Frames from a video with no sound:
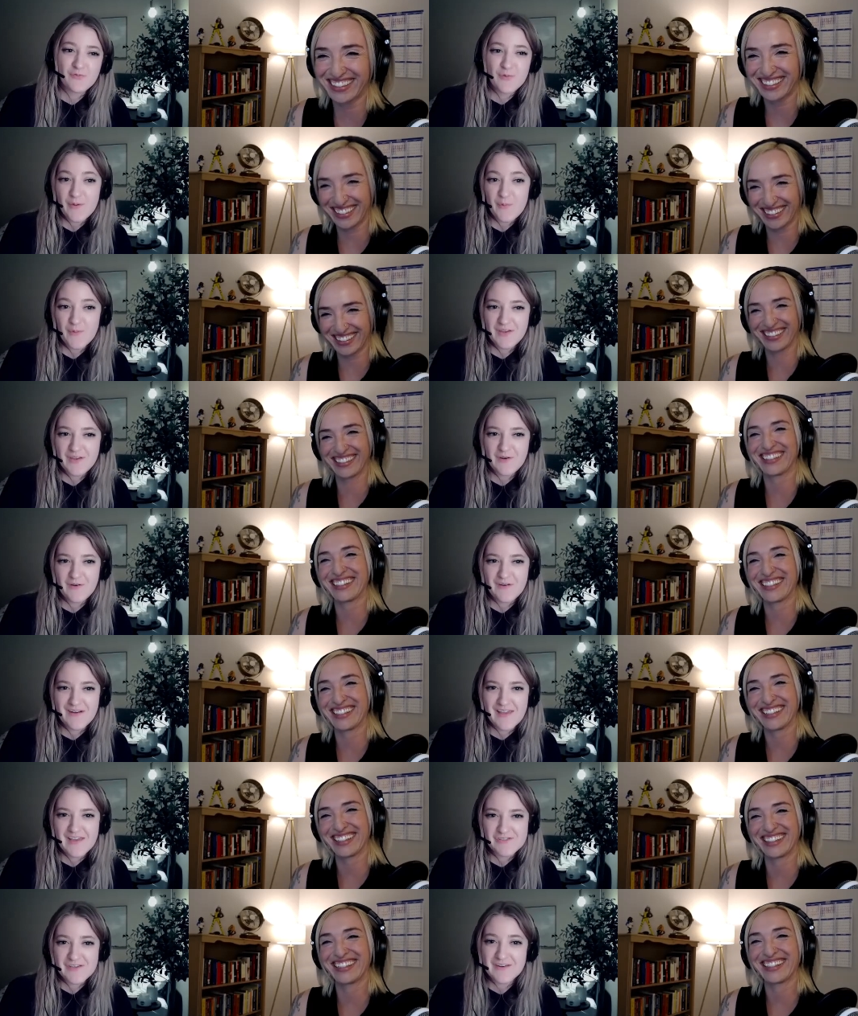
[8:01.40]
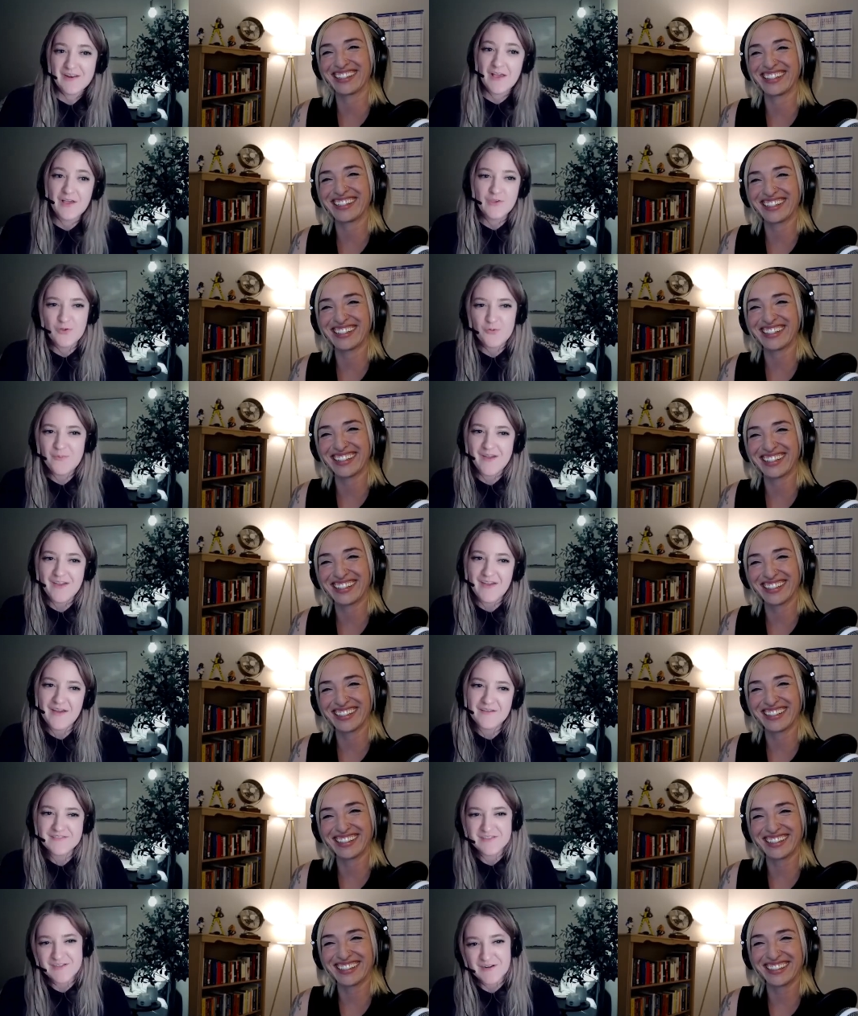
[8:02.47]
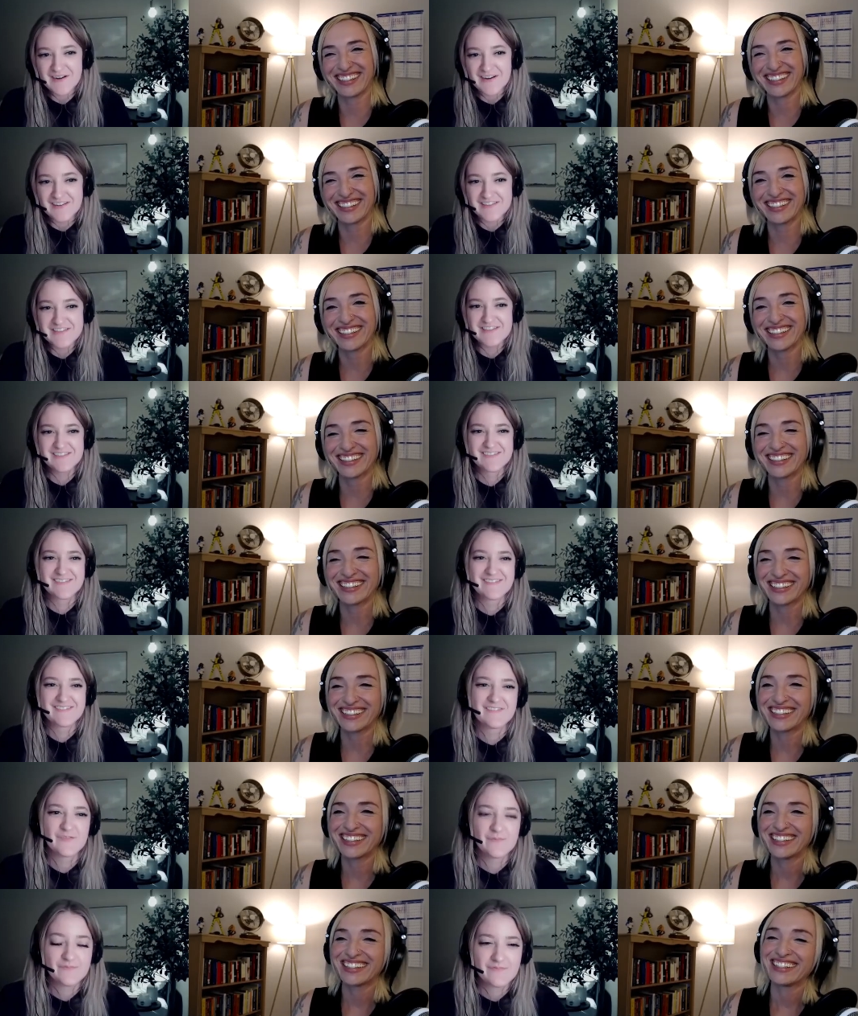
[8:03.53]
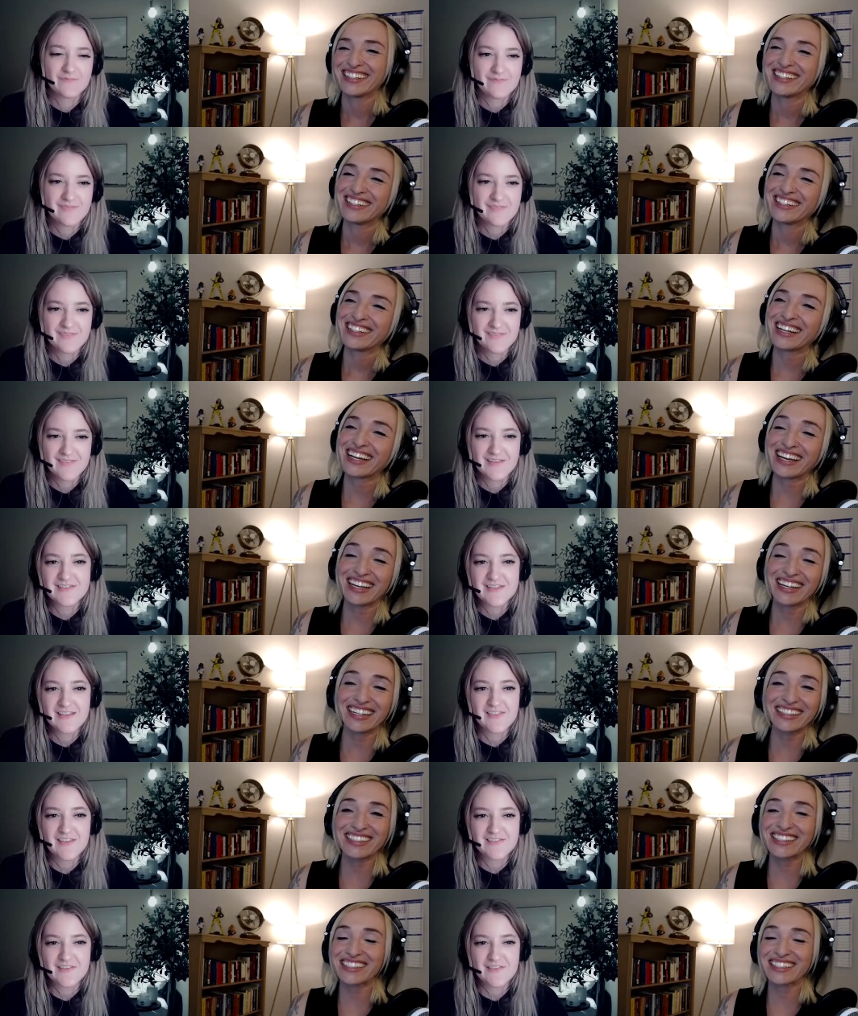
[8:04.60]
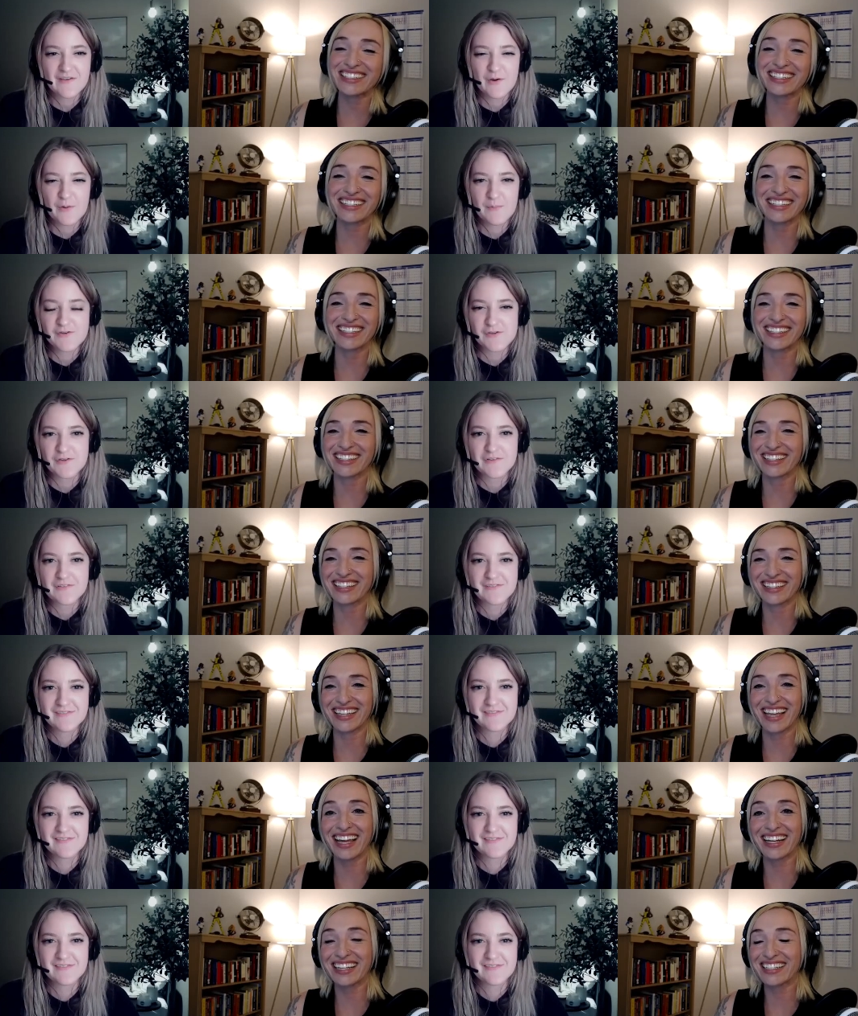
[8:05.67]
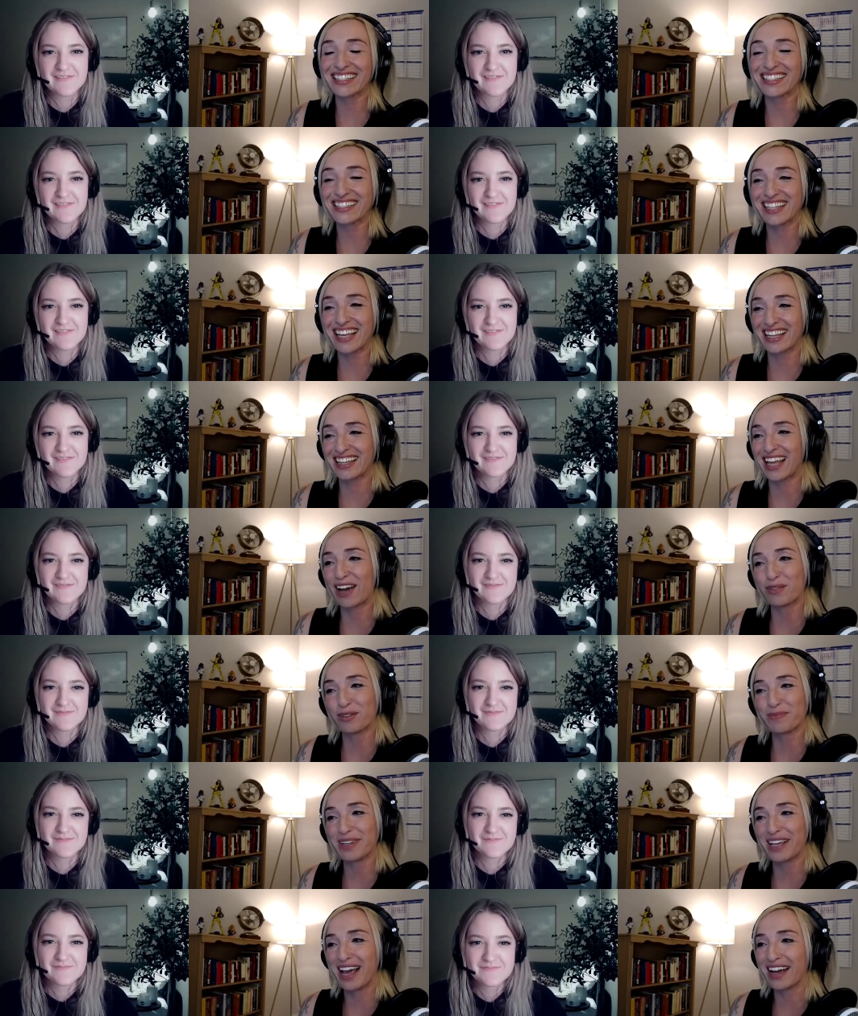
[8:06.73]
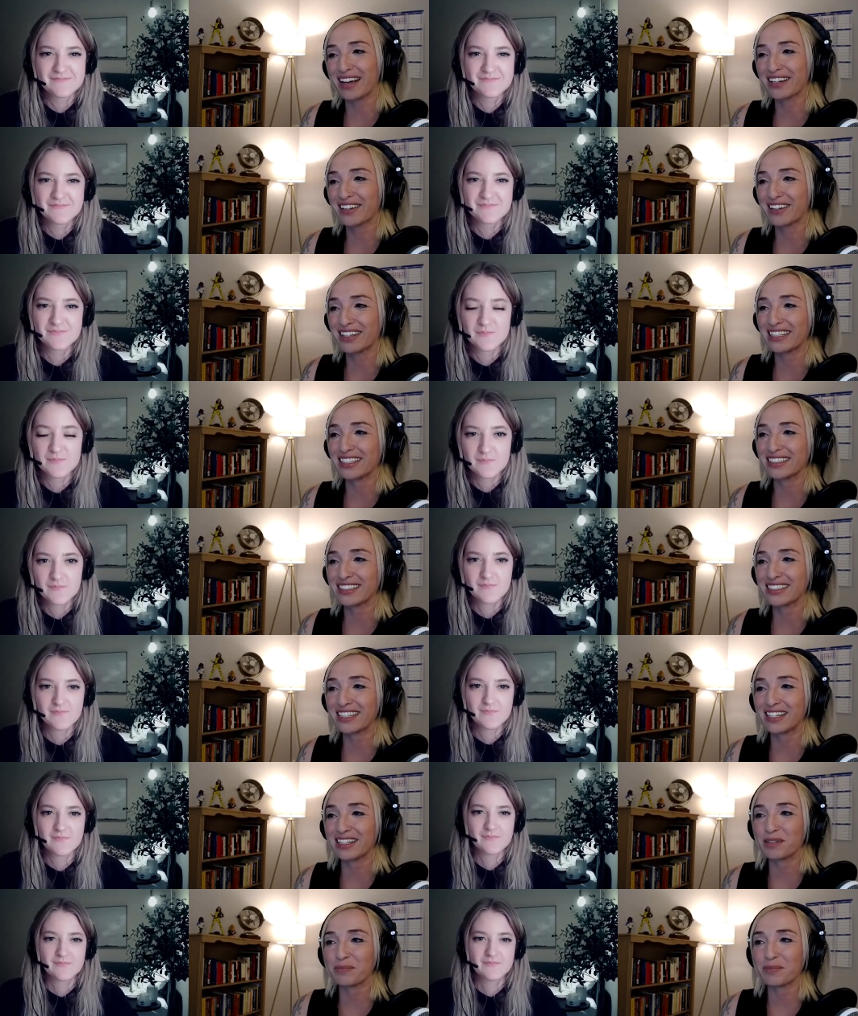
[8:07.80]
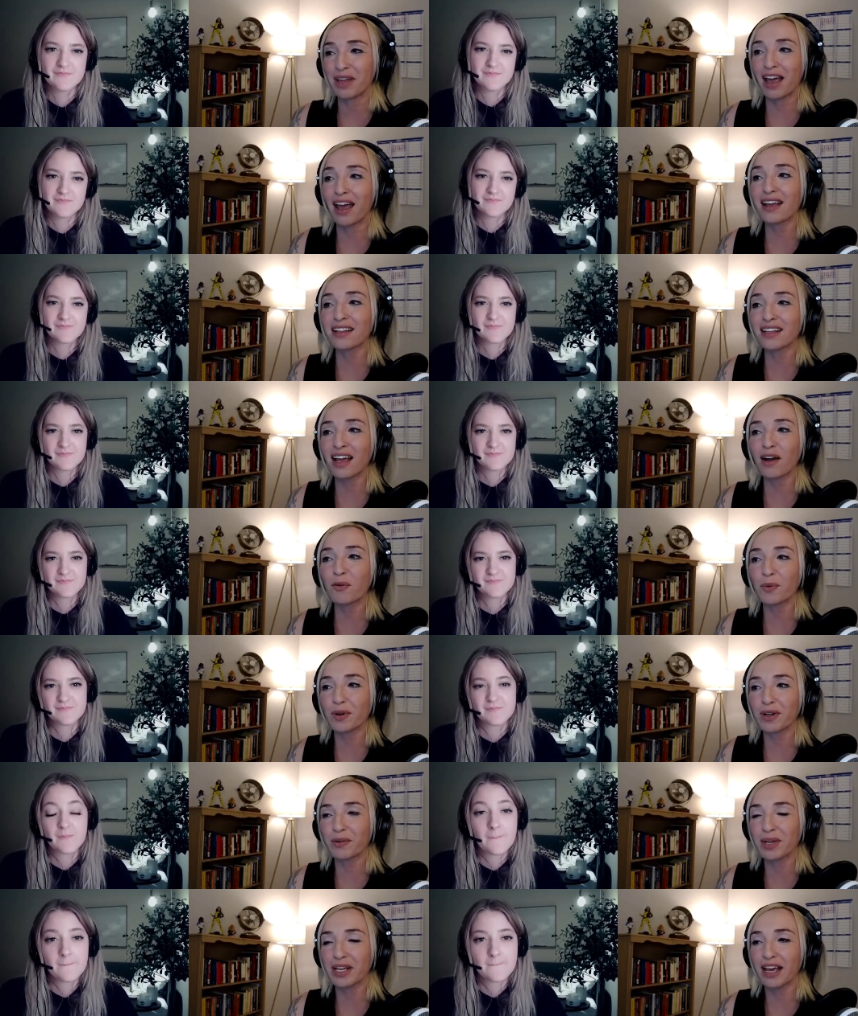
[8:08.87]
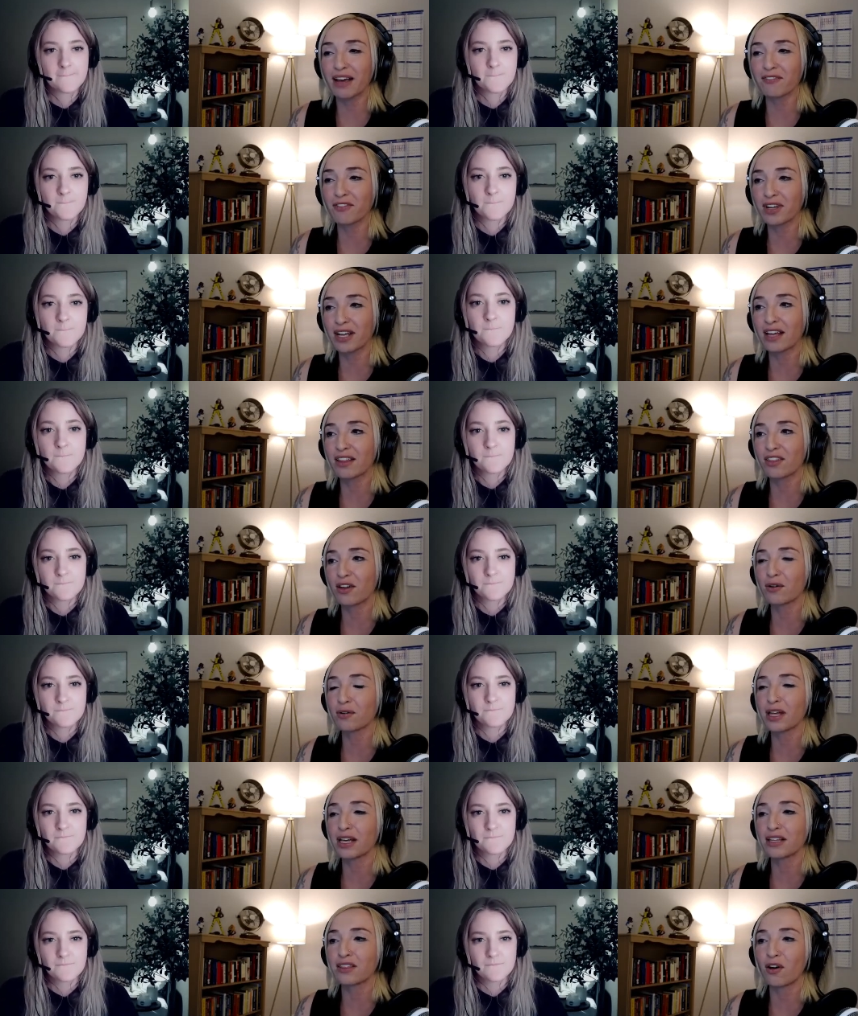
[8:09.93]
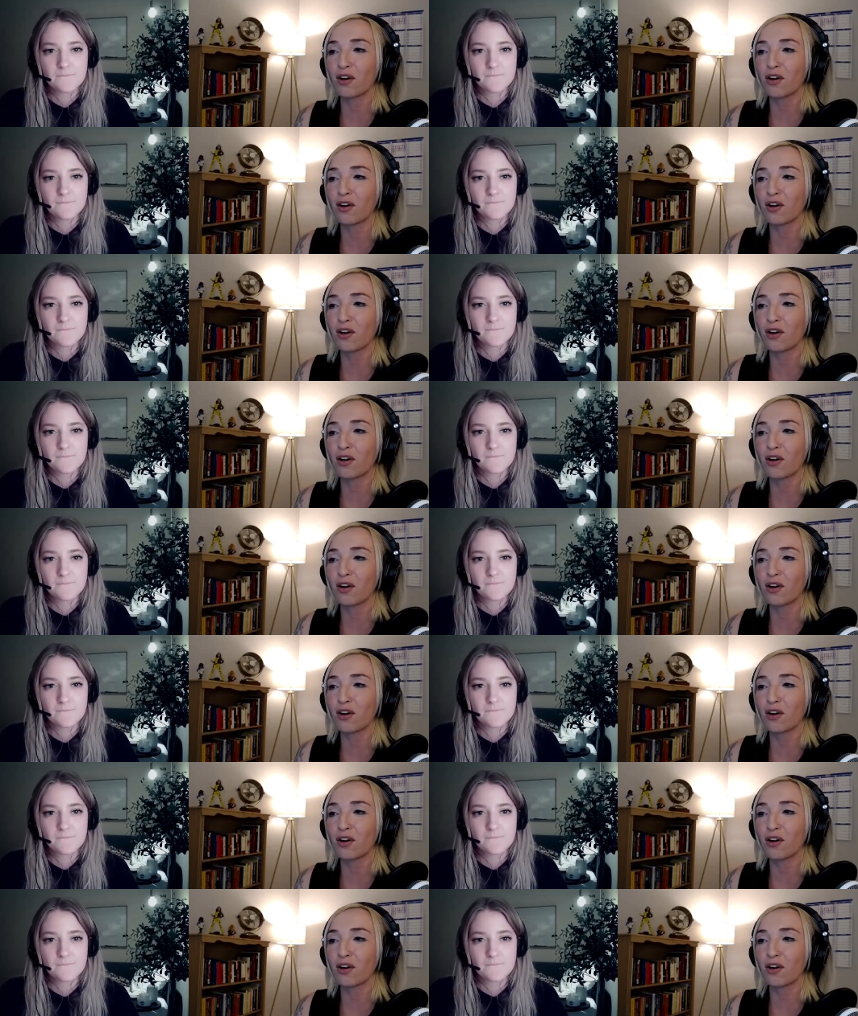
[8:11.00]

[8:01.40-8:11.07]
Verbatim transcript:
Speaker 1: frequent urination? You might have C I R S.
Speaker 2: That's it. It's, that's the commercial. That is. And that would be accurate. Um, and w- we can't forget, though, like